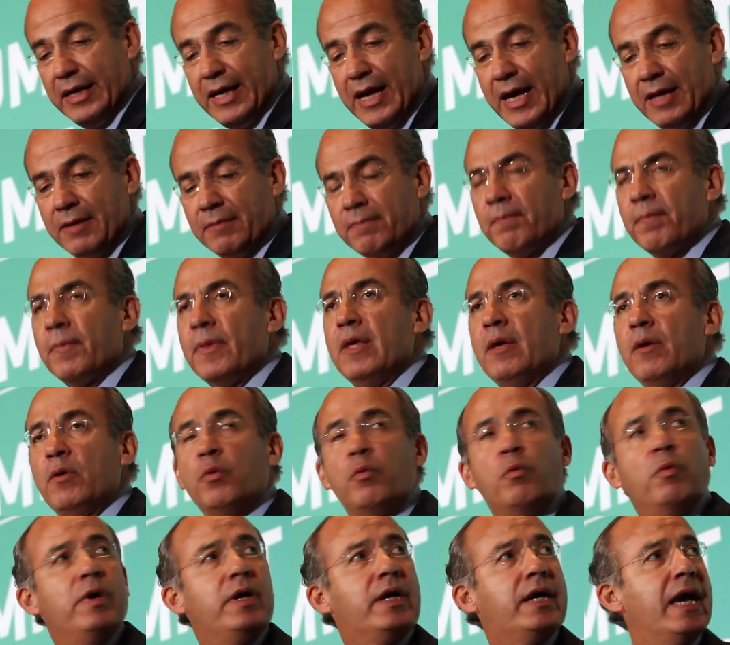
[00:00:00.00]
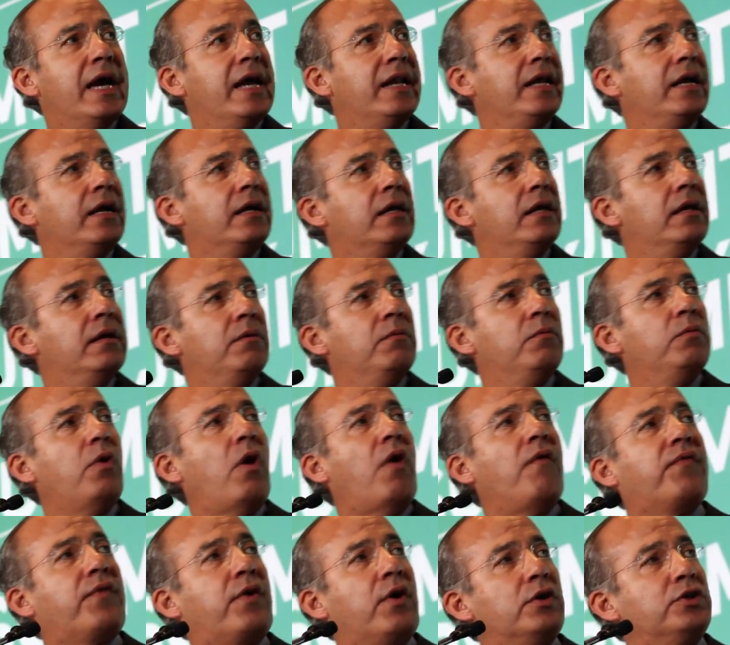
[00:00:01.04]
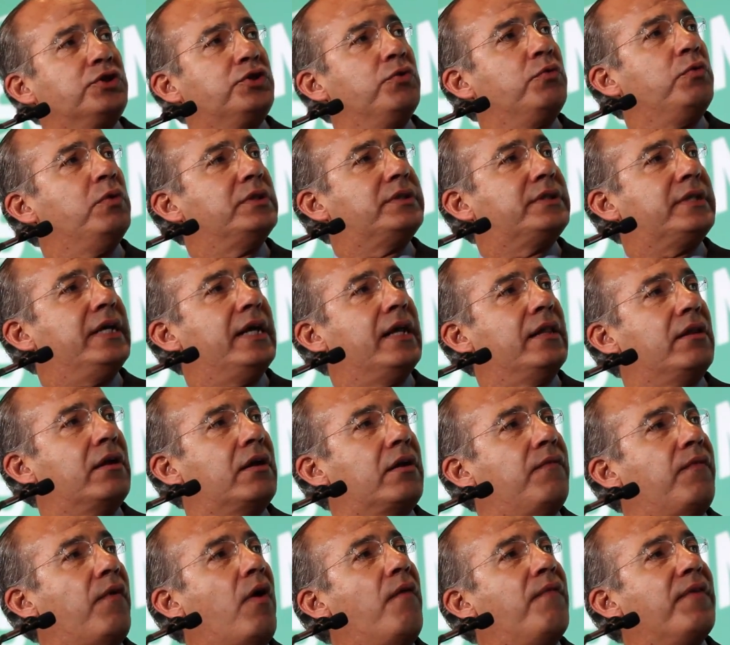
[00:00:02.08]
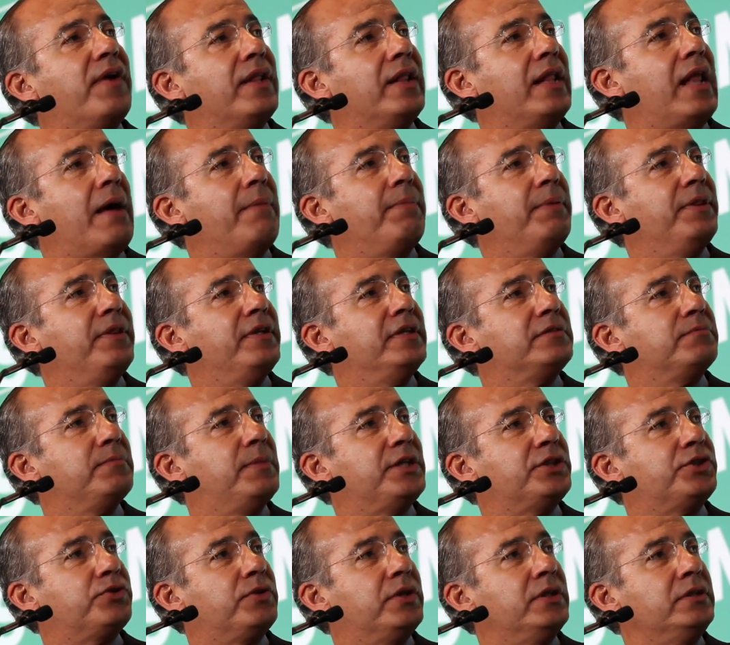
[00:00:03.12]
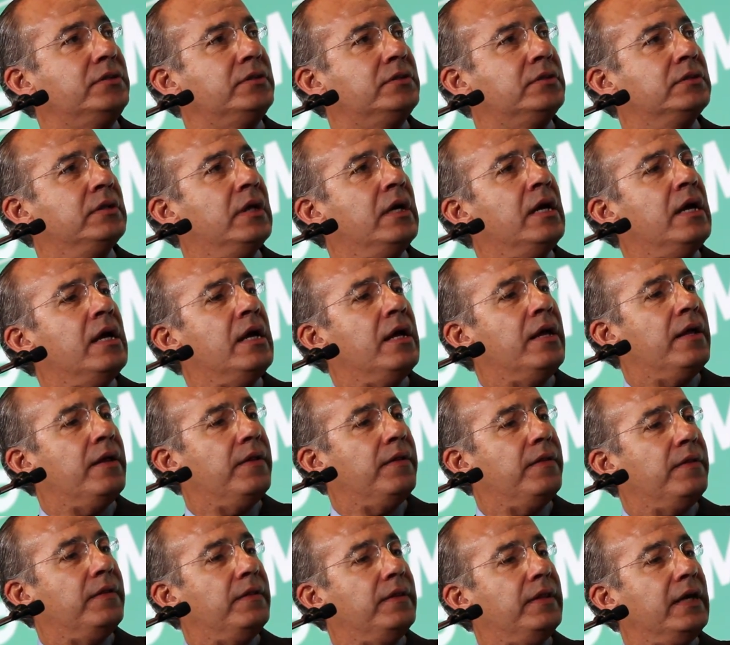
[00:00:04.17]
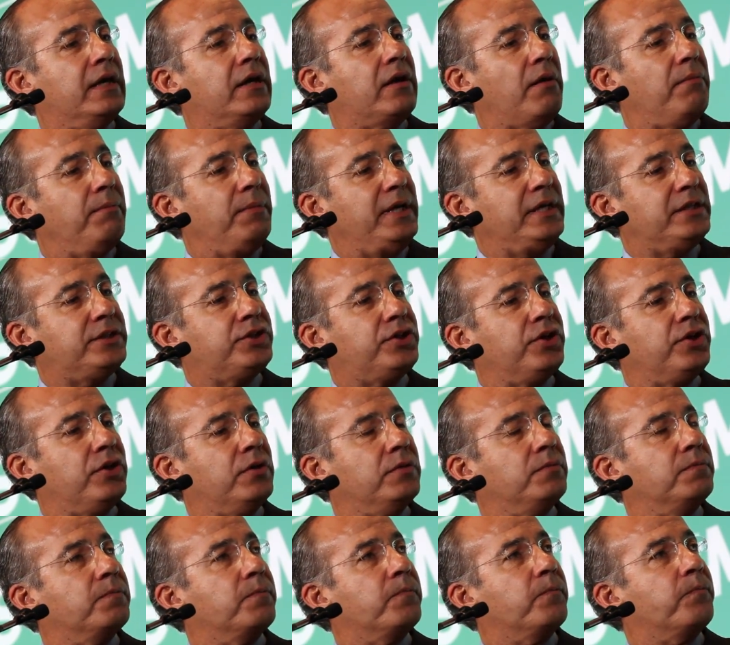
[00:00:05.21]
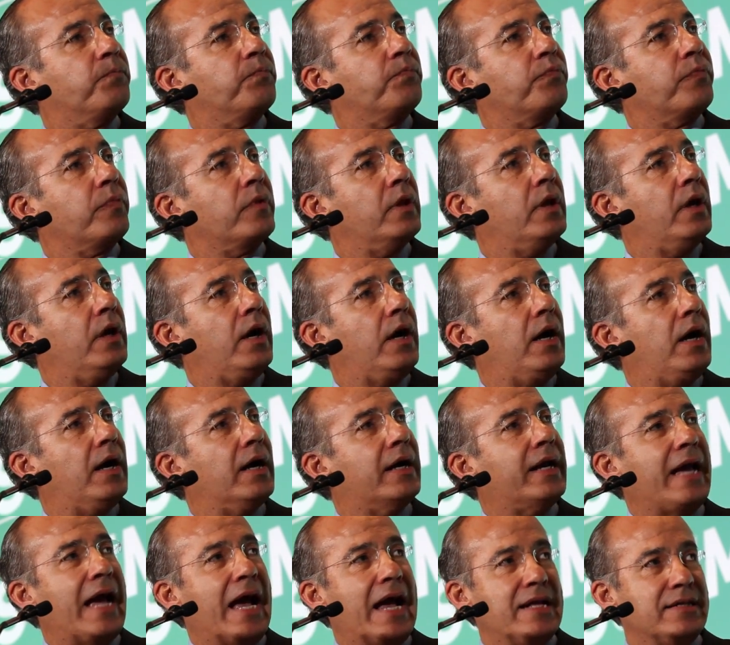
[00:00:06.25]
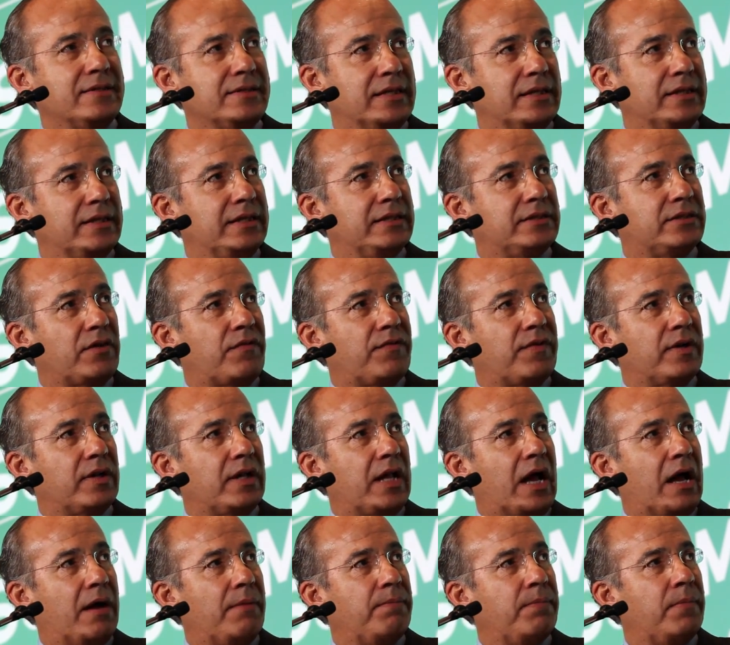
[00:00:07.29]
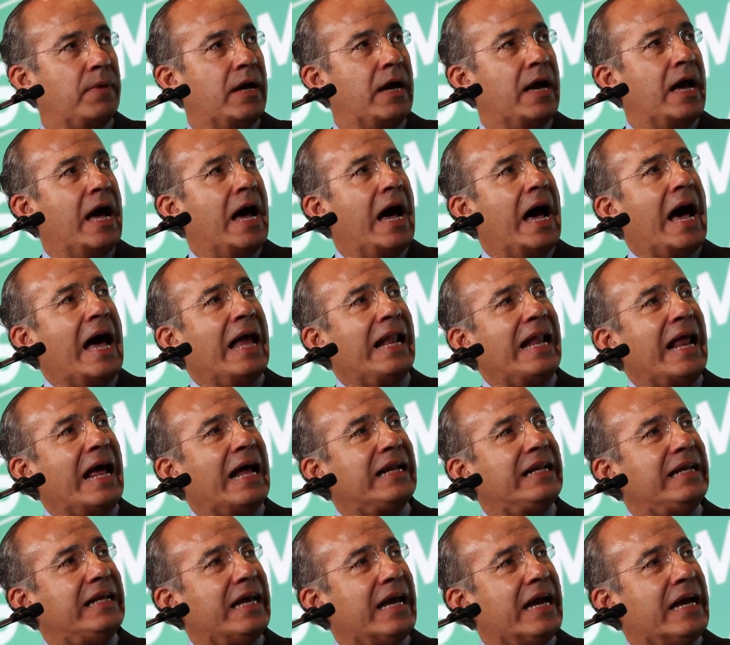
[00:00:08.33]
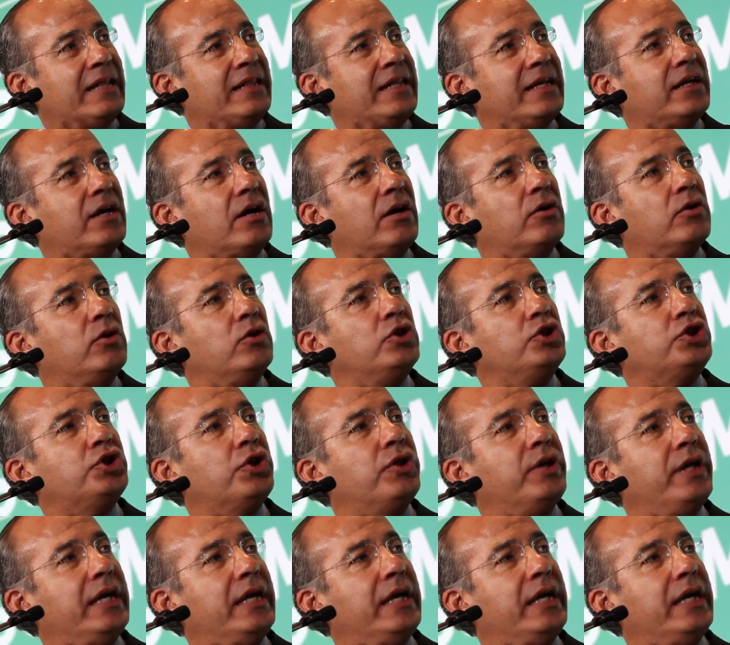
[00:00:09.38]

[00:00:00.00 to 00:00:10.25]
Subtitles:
the end, we can, of course, you will see a lot of overlap in these measures. The Commission canceled this overlap, and at the end, the conclusion